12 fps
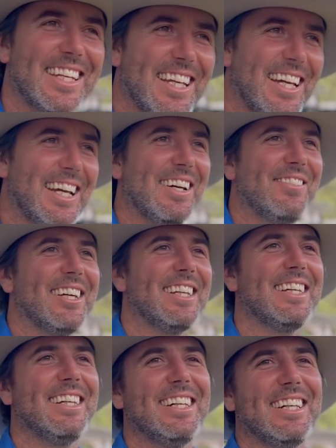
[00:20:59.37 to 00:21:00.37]
Yeah, but
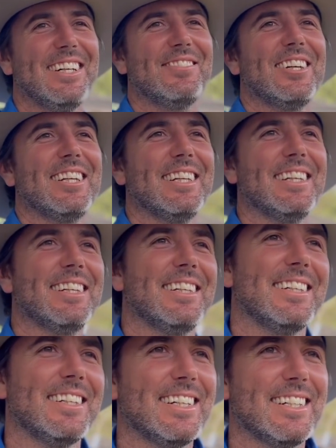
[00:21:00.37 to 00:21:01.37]
I'm going
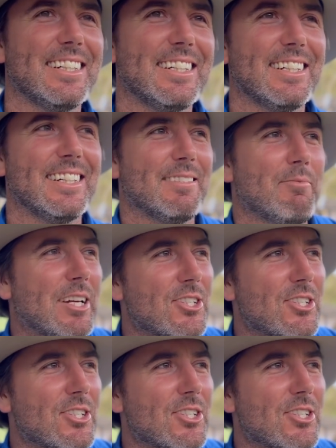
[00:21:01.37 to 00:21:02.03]
to make